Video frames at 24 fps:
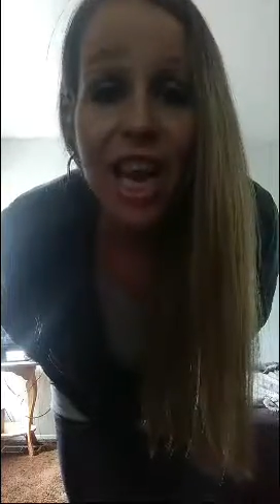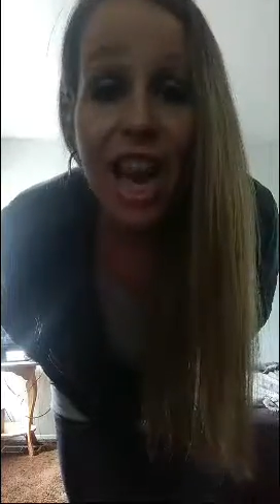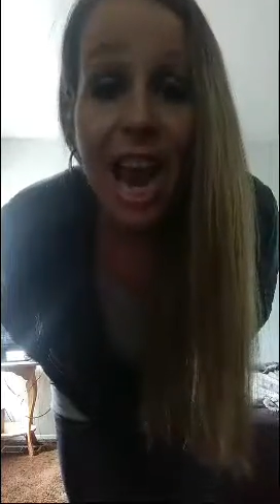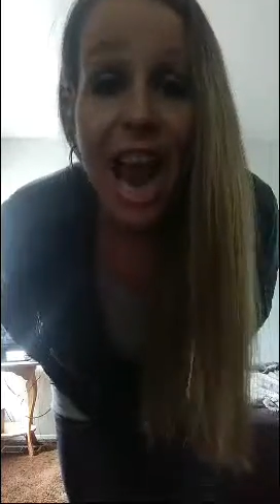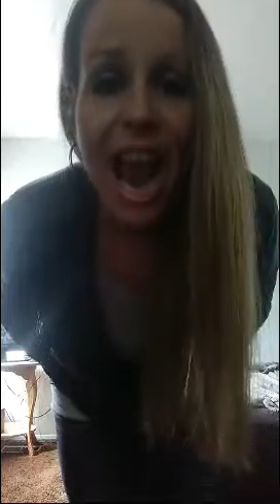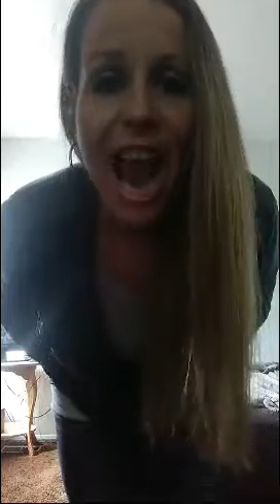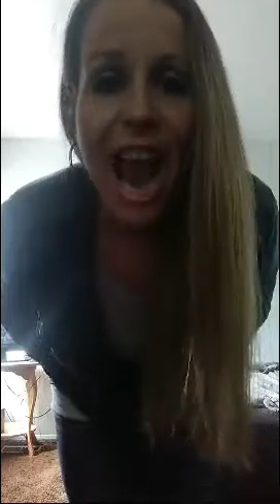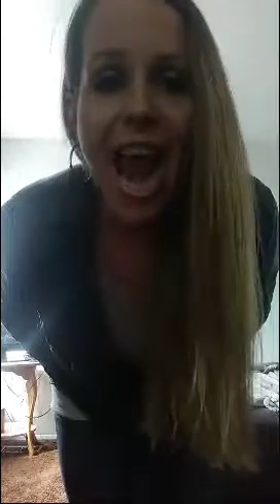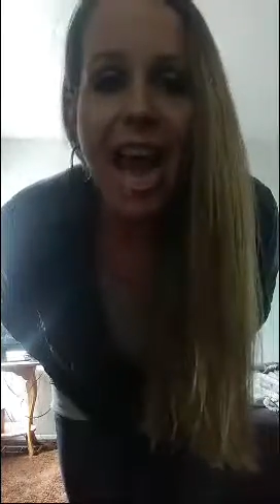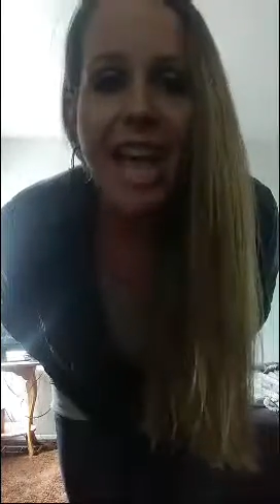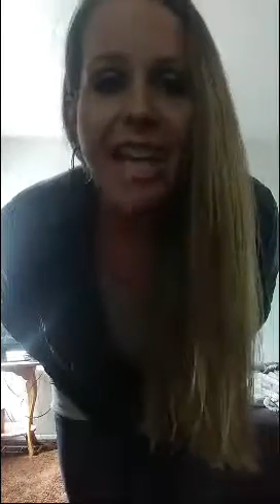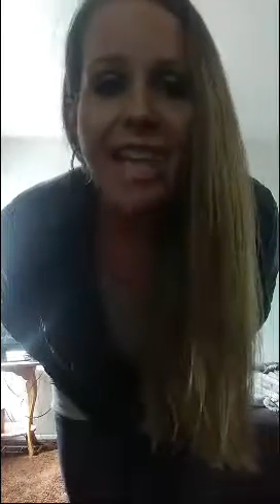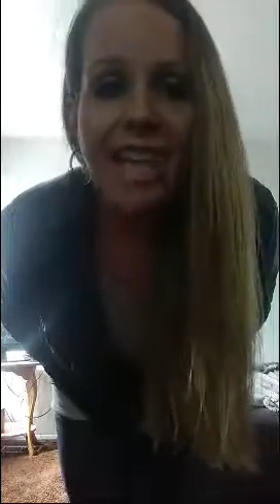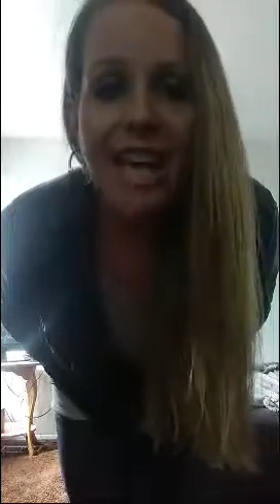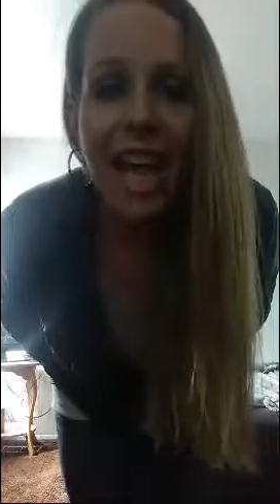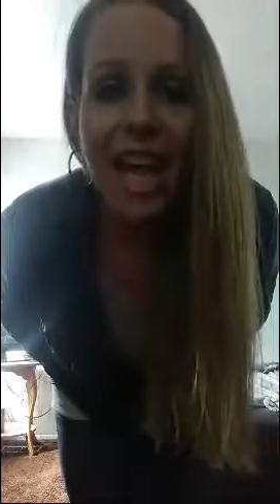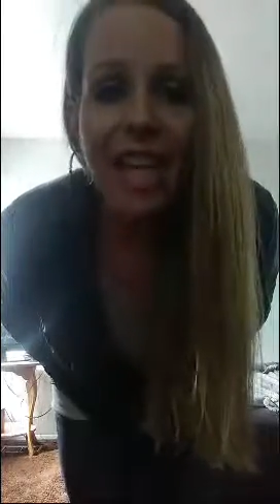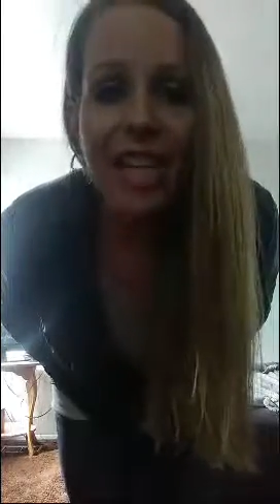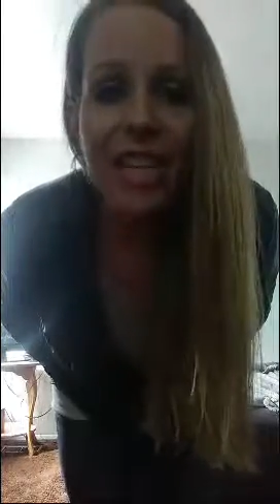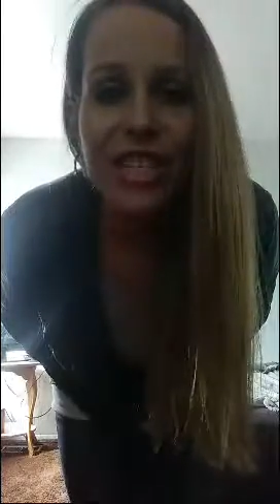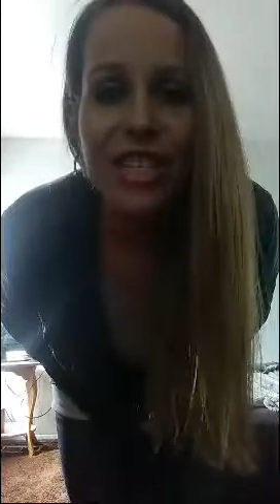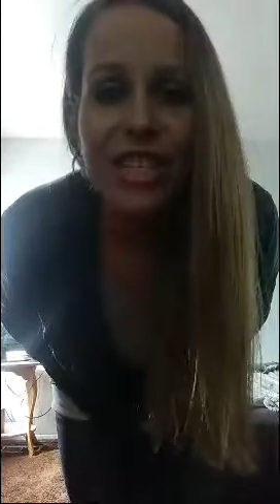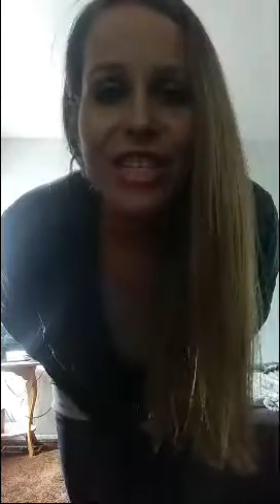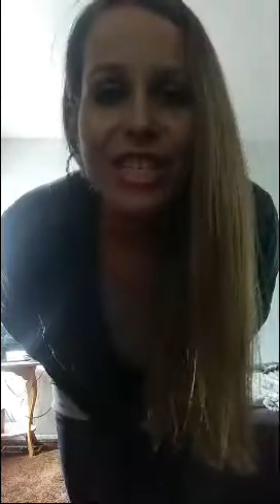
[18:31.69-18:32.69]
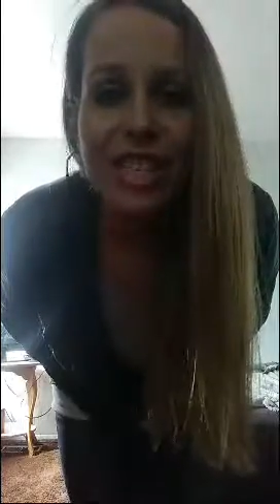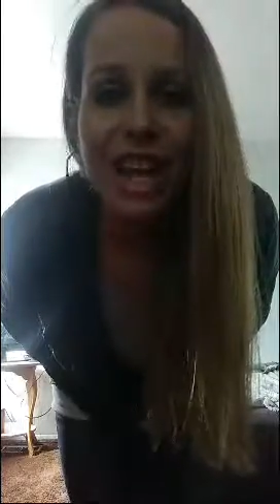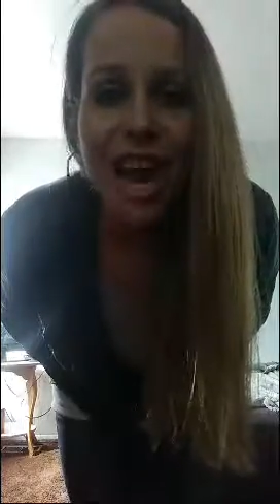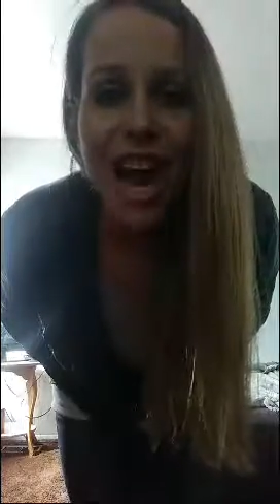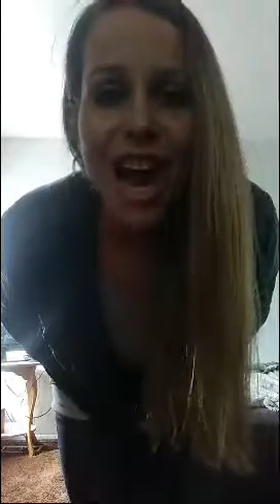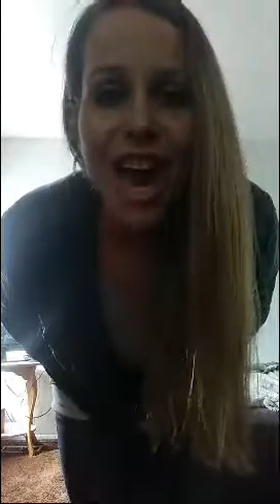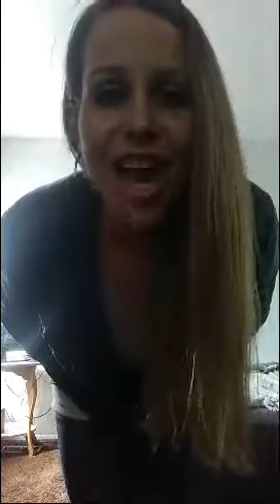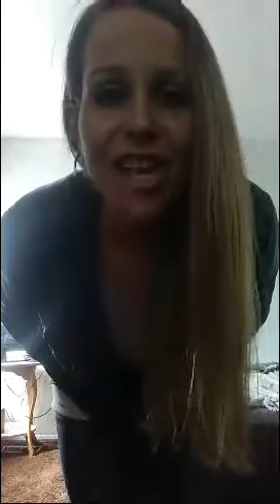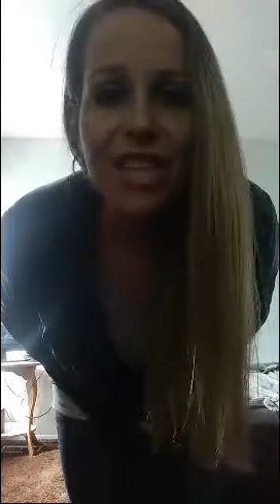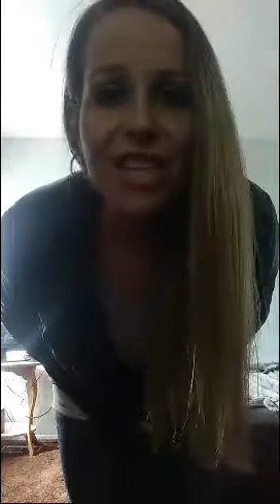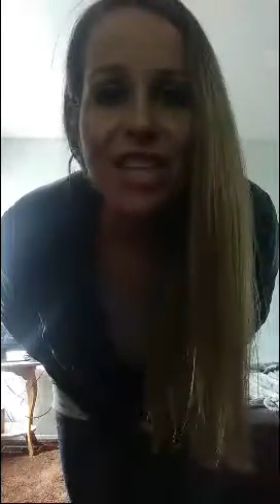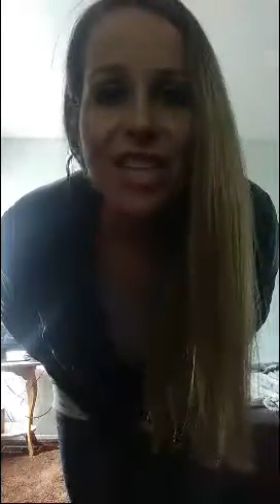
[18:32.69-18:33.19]
and Leonard
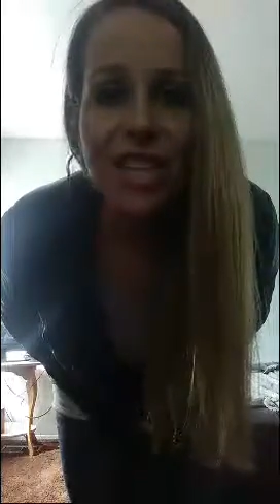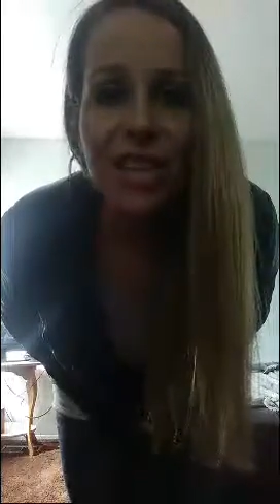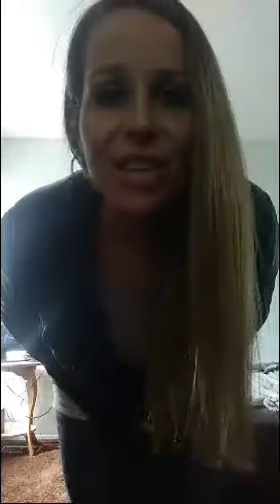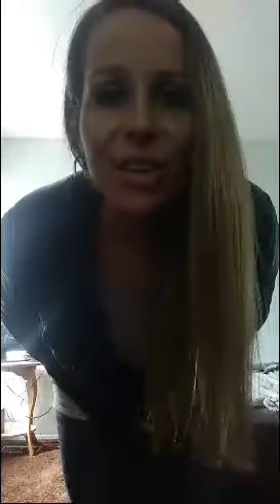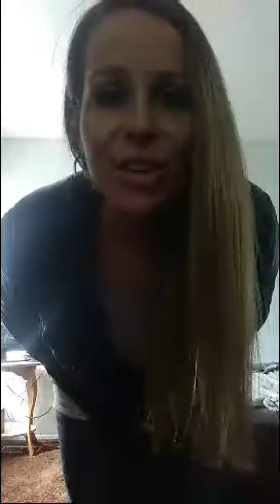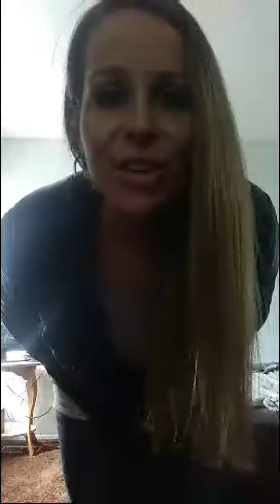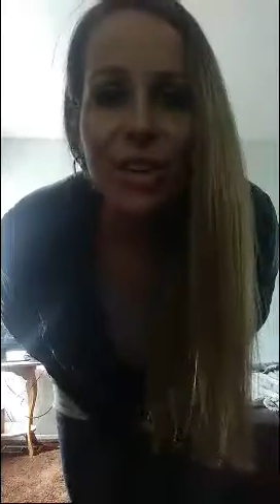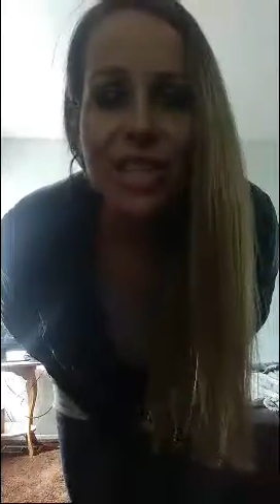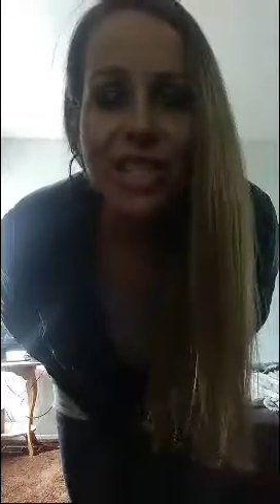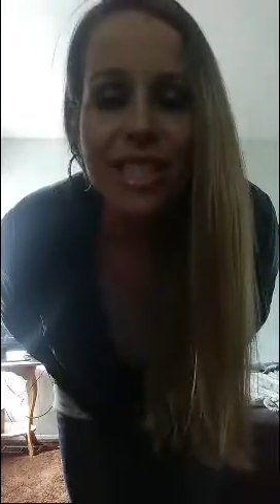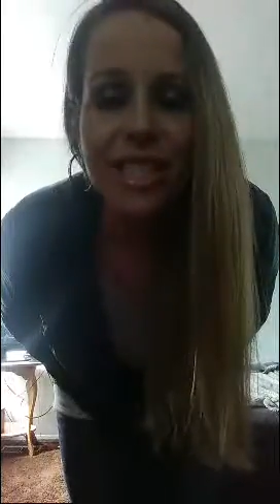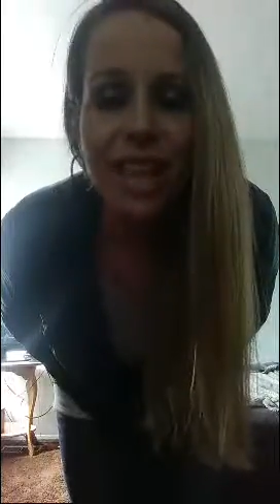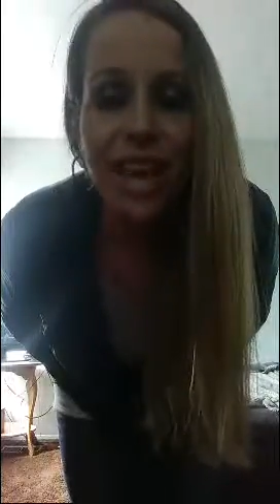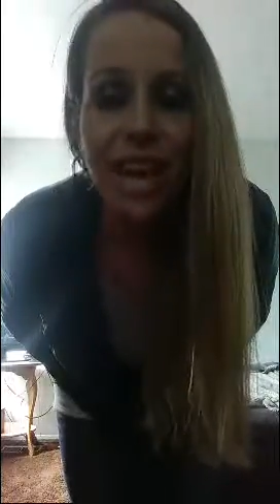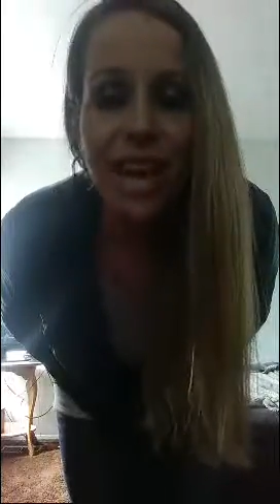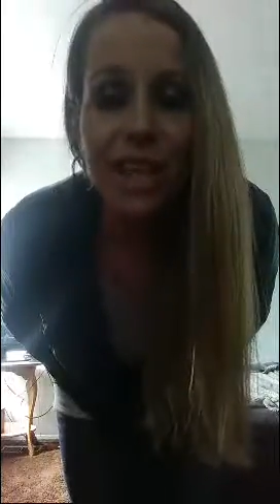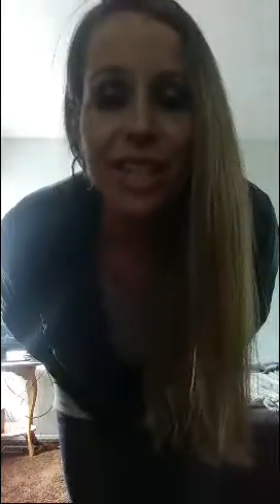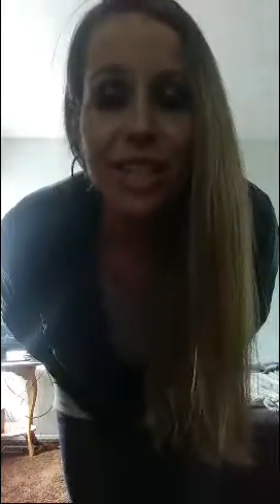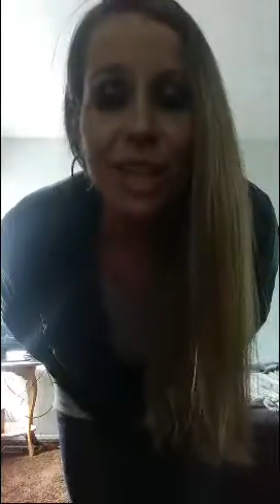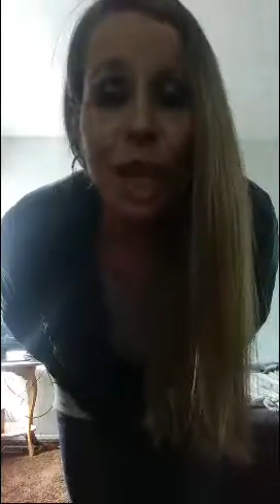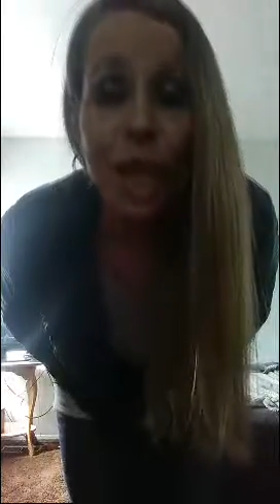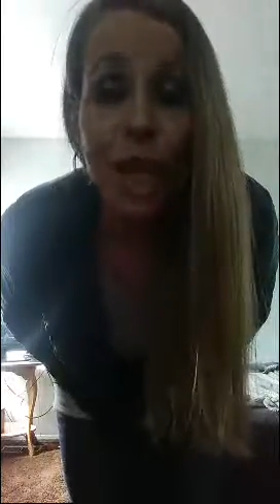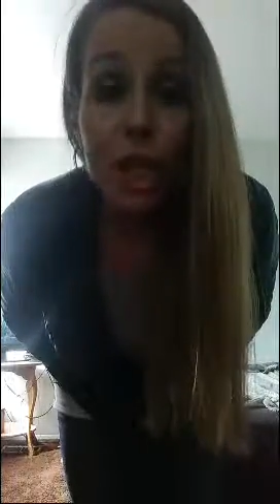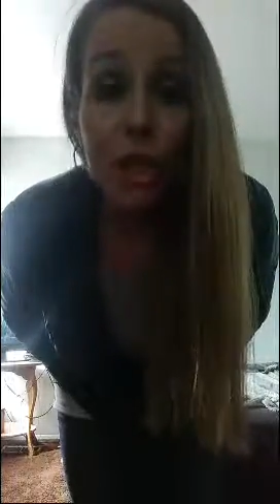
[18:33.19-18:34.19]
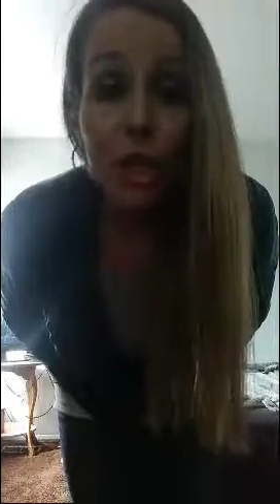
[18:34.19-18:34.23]
Skiles and Lori Skiles